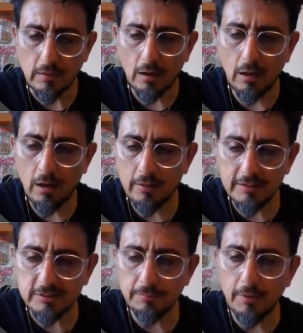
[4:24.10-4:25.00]

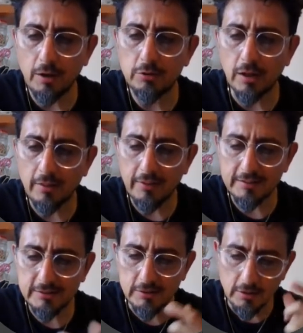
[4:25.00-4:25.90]
this
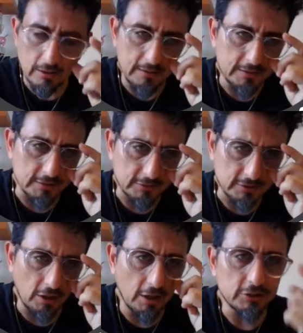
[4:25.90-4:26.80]
is a
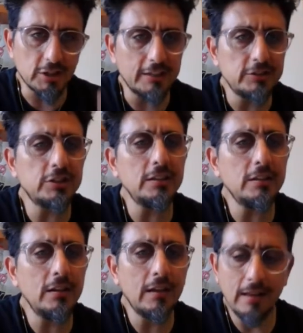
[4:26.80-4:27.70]
search
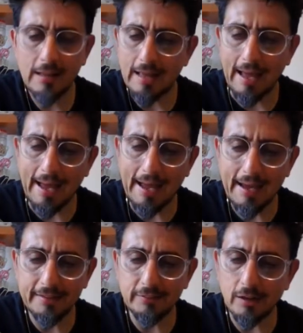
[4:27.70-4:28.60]
engine,
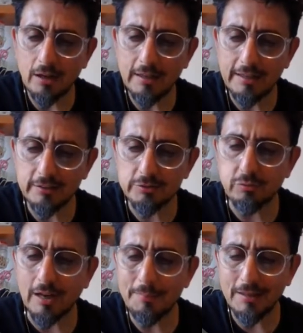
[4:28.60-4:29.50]
and it's
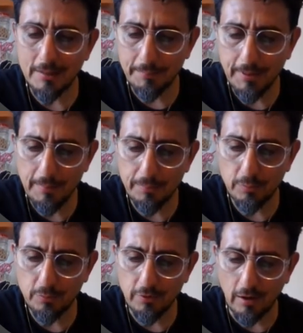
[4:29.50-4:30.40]
recommending
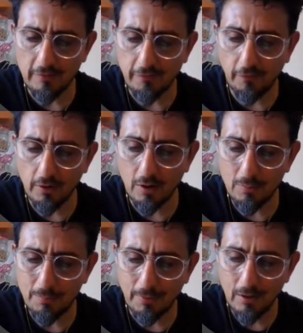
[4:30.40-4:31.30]
people that I
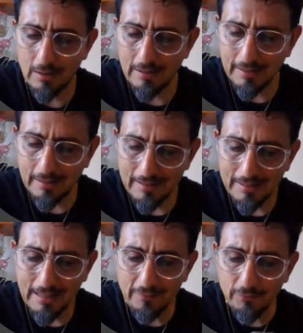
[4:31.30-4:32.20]
follow. But
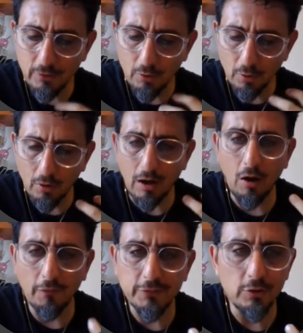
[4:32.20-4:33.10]
if you're
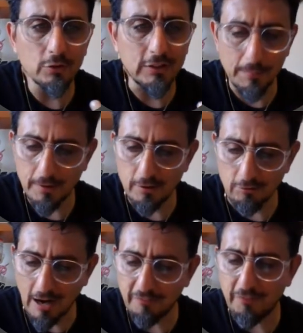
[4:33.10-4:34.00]
after your
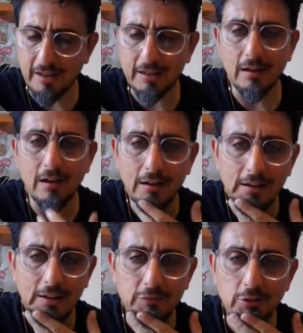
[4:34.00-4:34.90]
demographic,
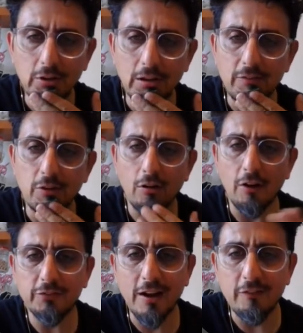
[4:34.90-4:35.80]
if you're
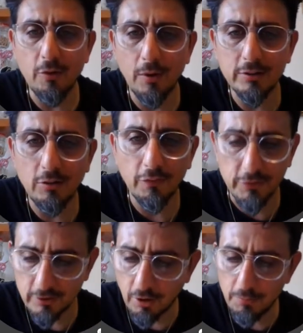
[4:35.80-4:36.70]
after everyone, you're
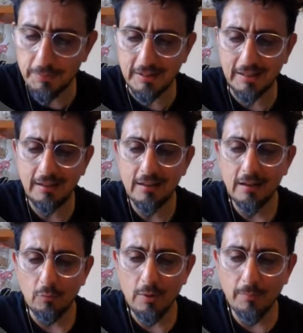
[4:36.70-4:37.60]
after nobody,
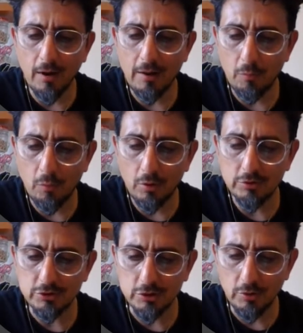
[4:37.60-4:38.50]
we might
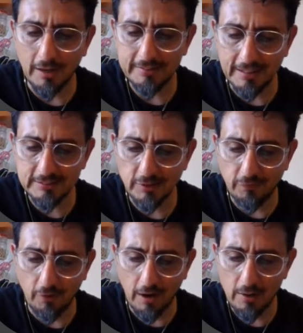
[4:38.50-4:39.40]
want to
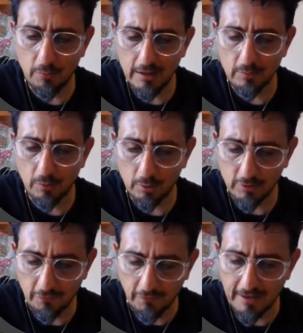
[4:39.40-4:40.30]
identify with world
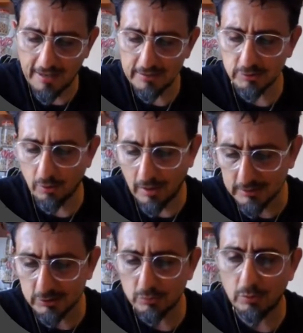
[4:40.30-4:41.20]
affairs or
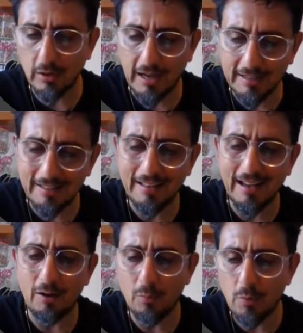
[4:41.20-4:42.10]
hustle or hanging
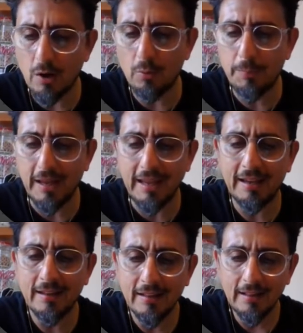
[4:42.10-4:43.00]
out or
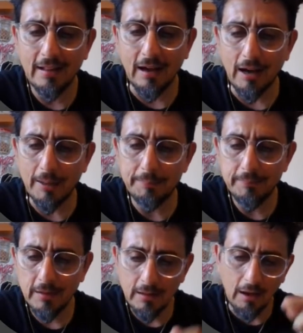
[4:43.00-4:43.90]
well-being.
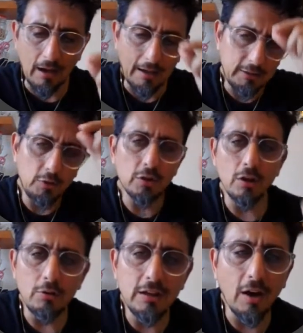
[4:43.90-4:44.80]
You can
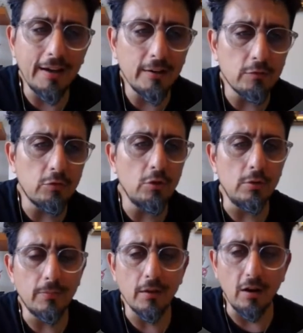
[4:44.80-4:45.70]
only go in a
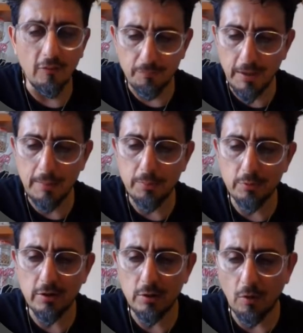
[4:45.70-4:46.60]
room of people
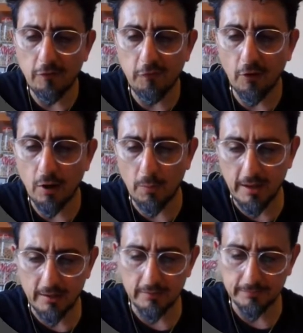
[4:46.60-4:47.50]
that you are
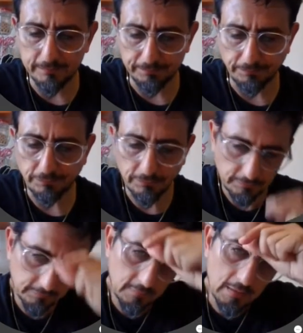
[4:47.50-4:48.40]
following.
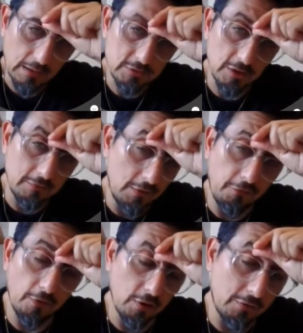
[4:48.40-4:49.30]
So if you follow